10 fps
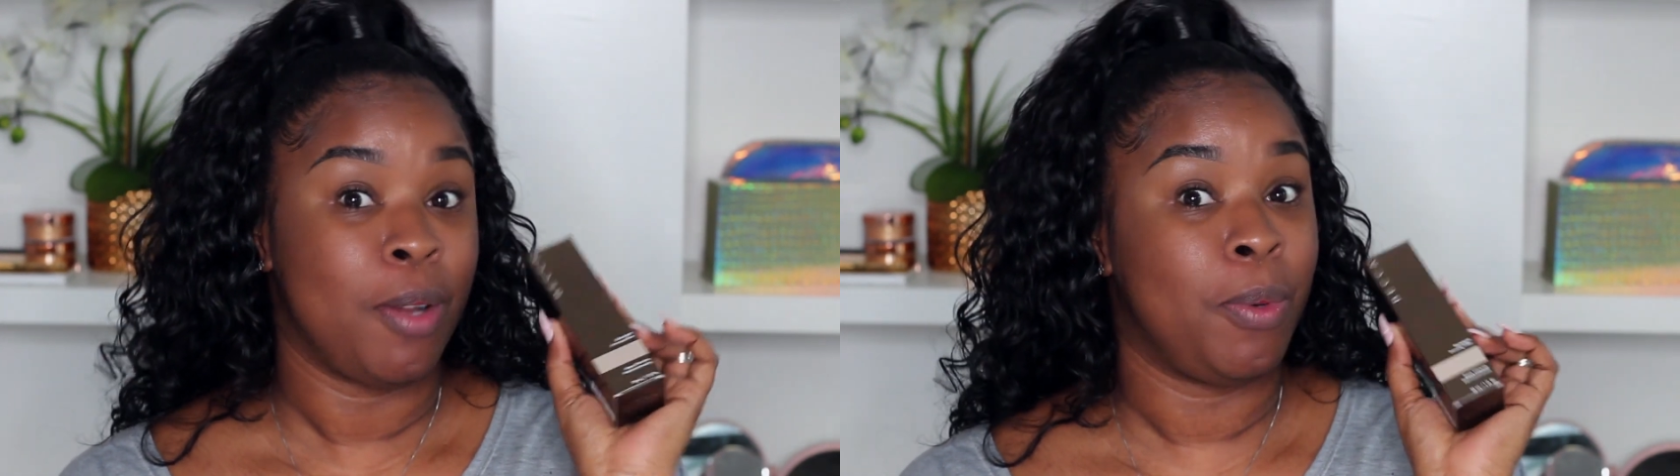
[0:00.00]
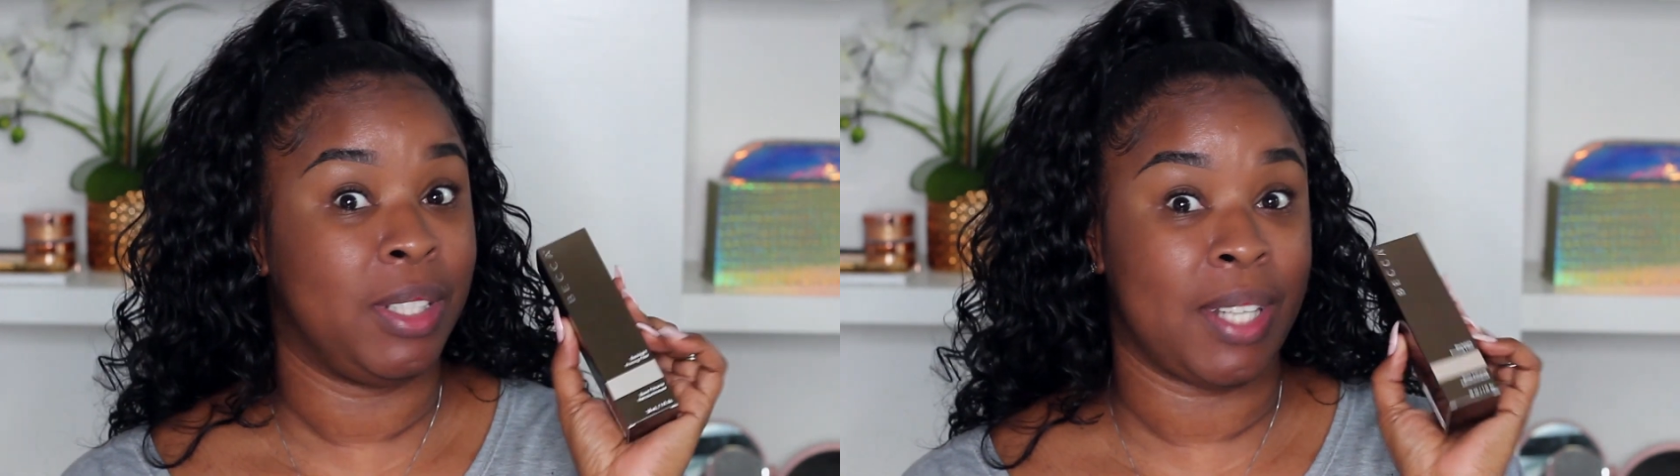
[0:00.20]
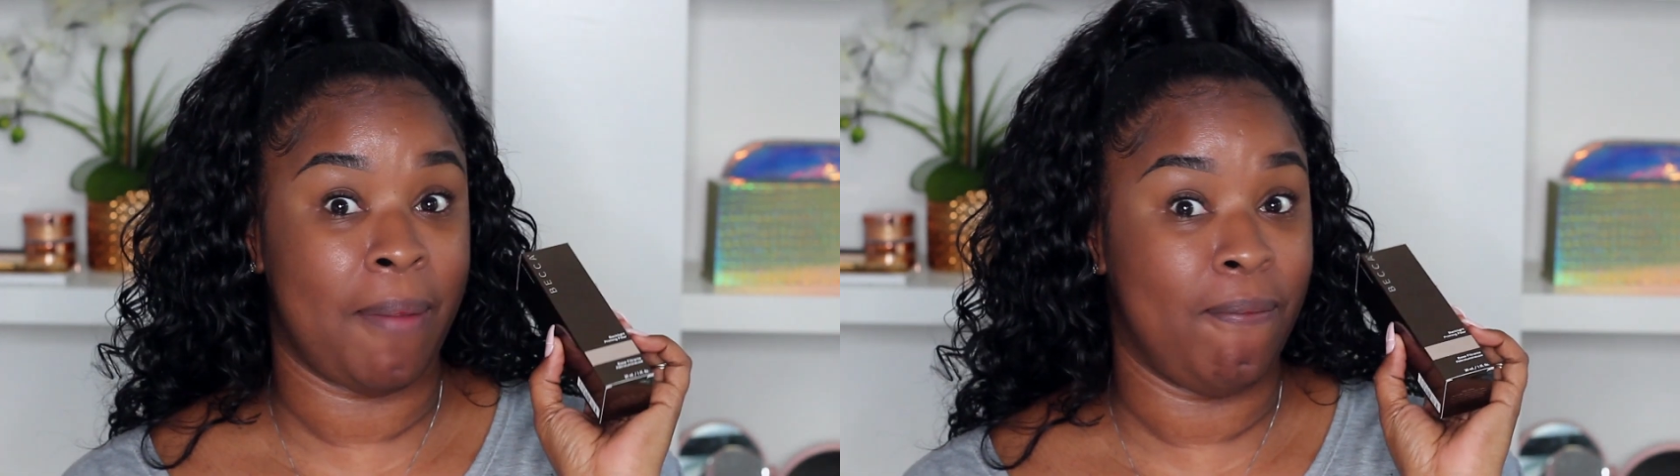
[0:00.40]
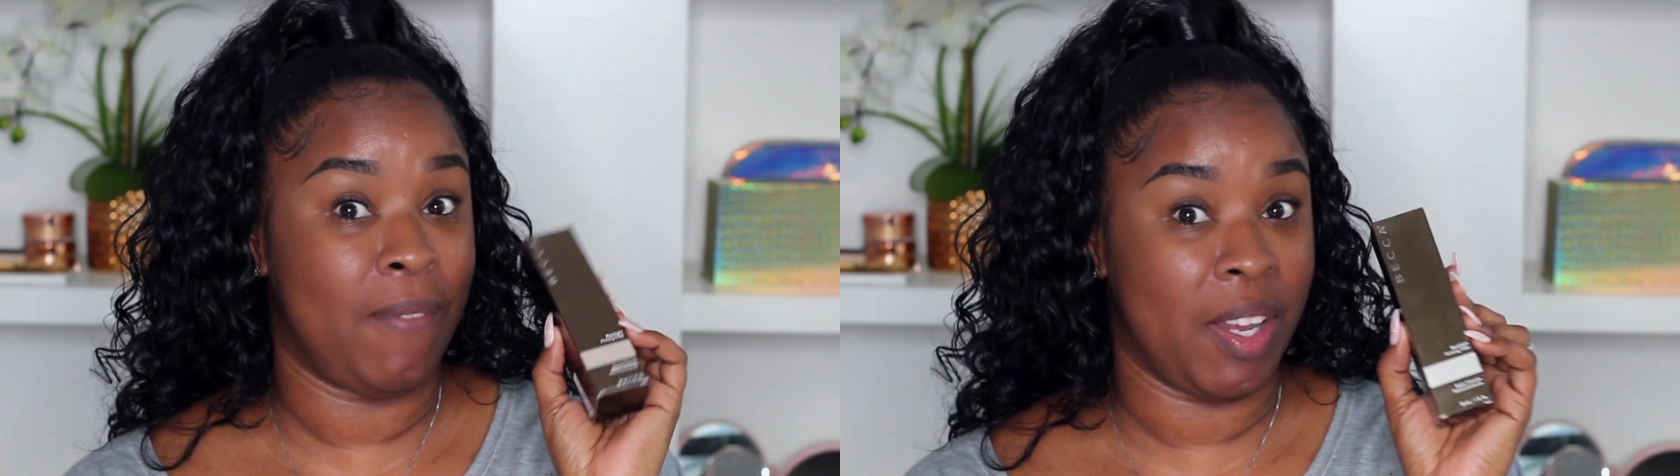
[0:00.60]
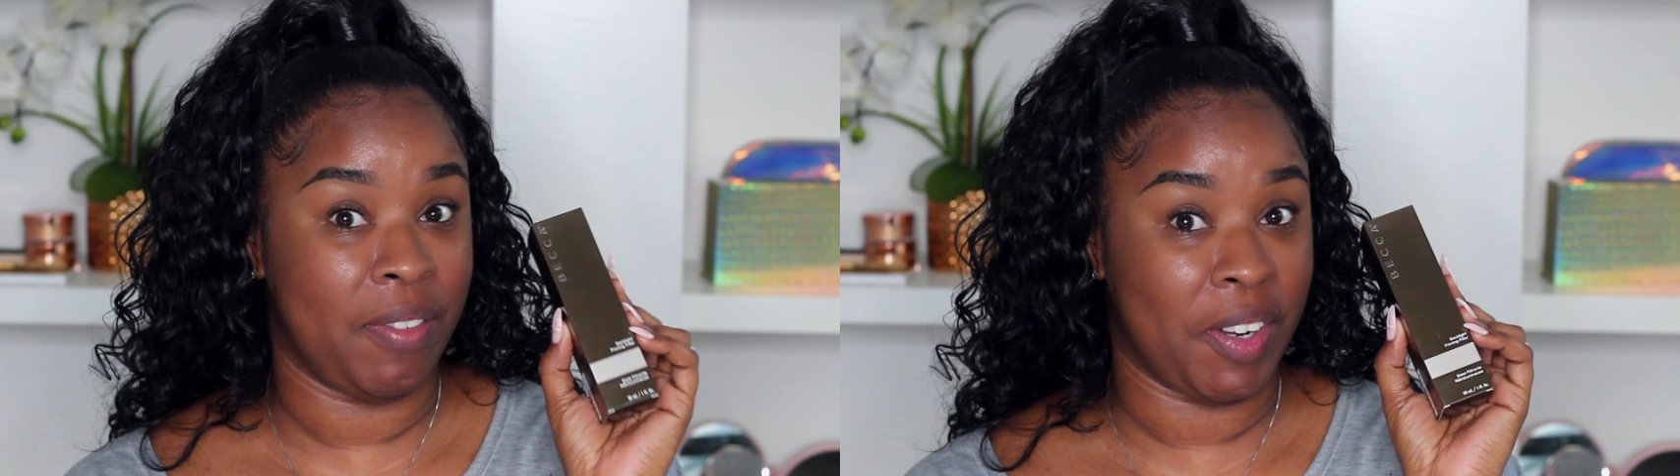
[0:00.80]
which I'm
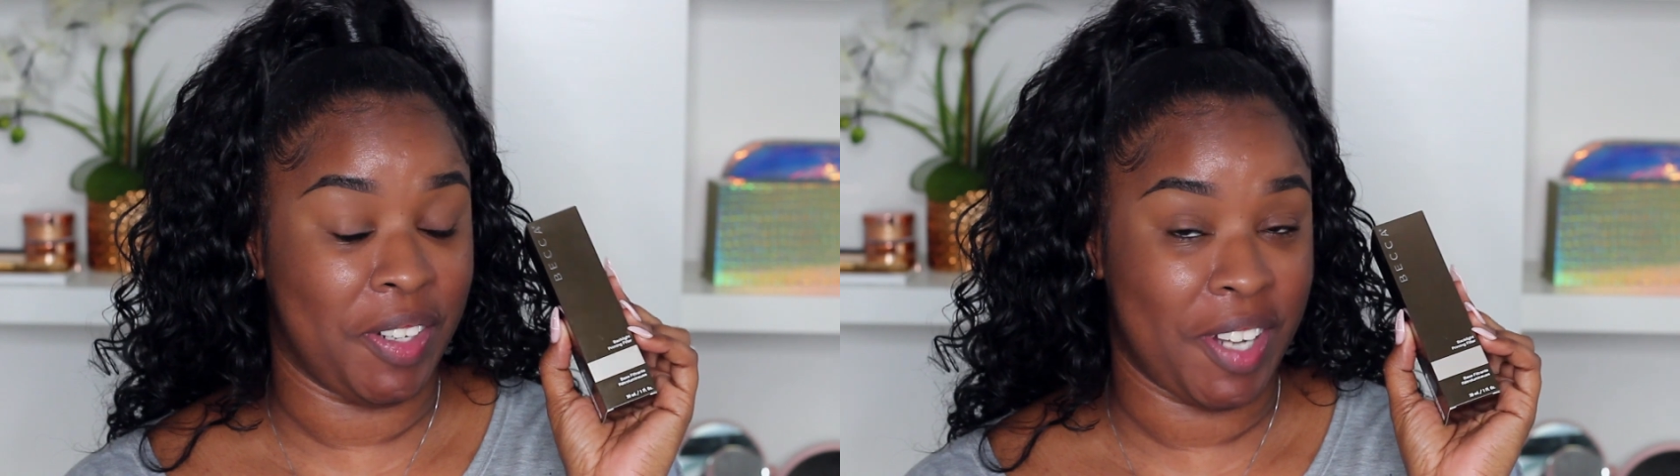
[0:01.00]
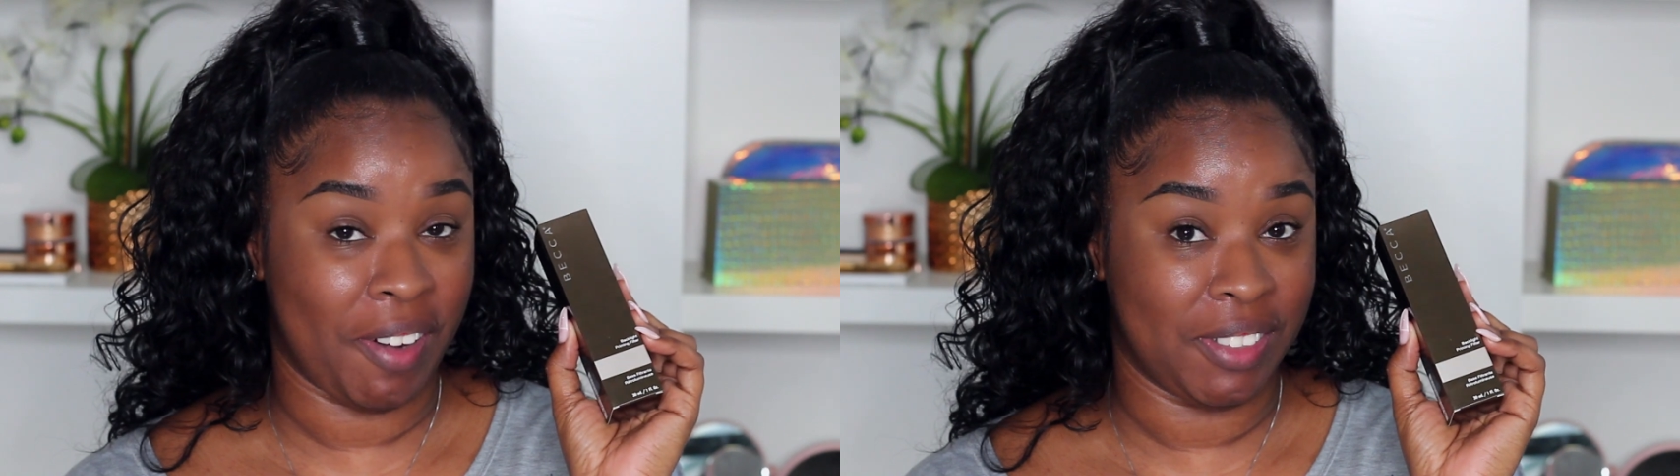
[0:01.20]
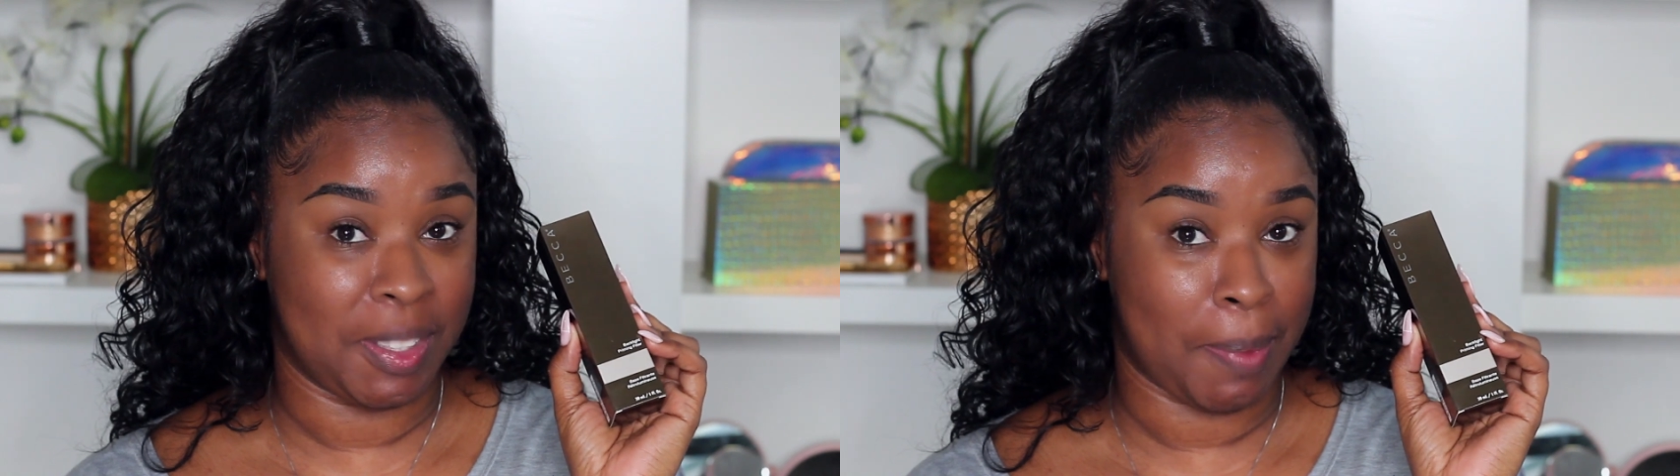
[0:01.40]
very, very nervous